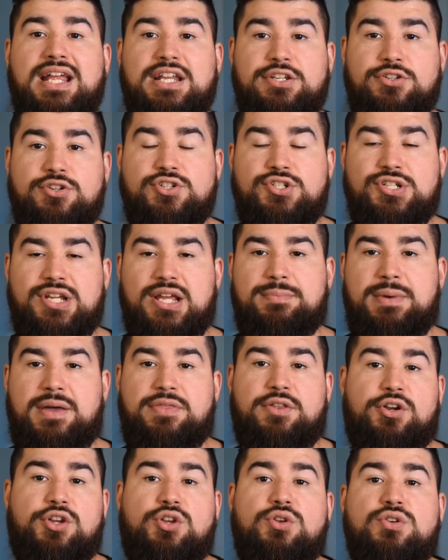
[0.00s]
internship
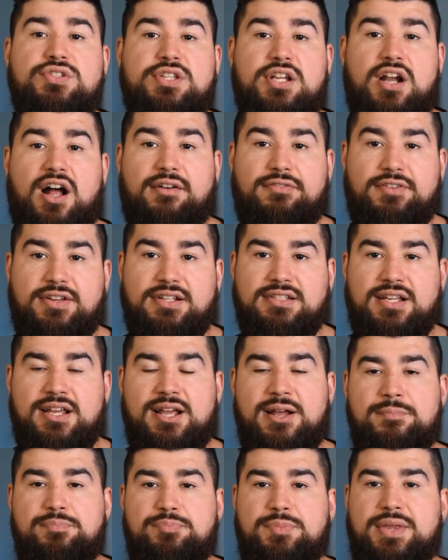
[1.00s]
in their Houston office
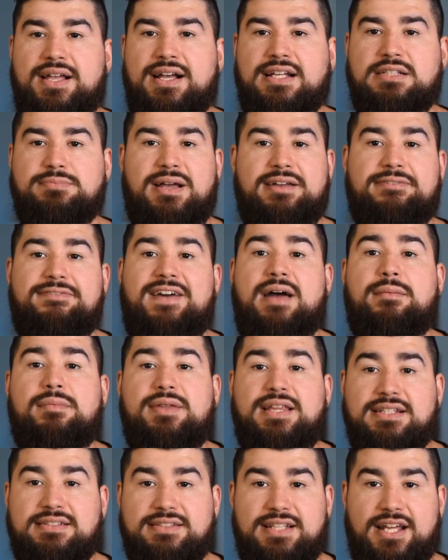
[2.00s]
because my
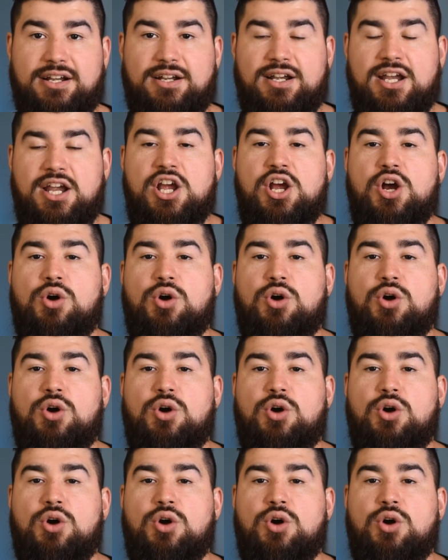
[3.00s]
family is there.